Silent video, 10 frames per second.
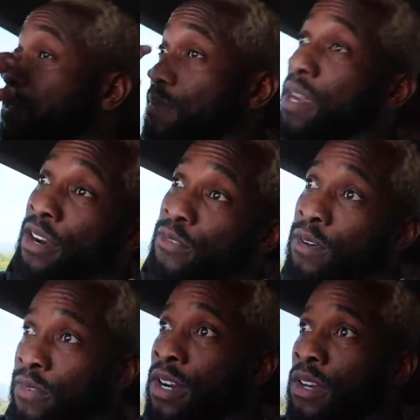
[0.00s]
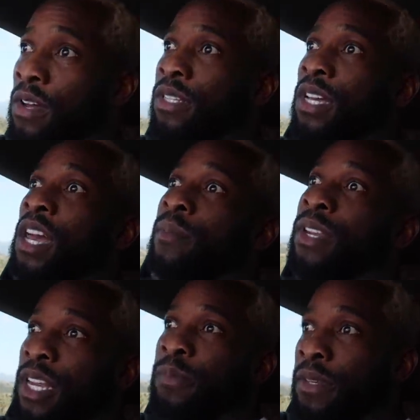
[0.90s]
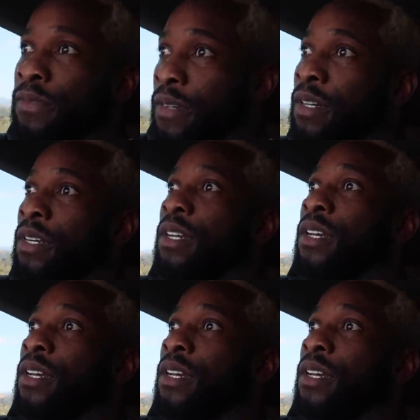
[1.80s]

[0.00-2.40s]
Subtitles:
was married for a very long time and I speak for